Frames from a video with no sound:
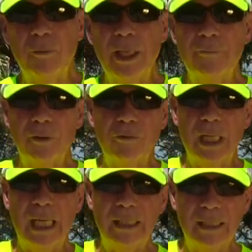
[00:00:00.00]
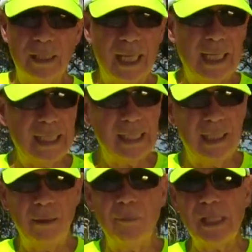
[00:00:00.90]
We have to run out to the lake. I
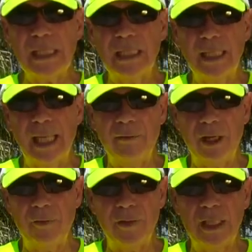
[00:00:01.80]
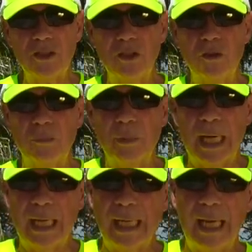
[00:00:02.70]
said, I'm busy today. I've got things doing,
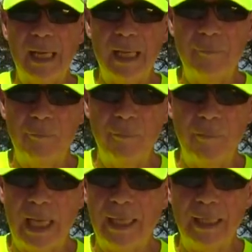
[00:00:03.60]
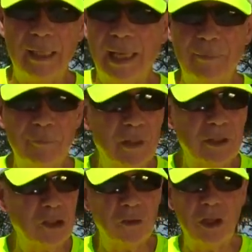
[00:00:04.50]
but I got to,
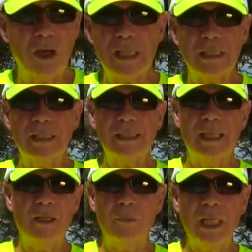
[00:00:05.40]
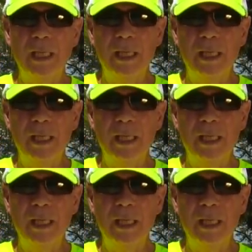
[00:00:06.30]
the curiosity's killing me.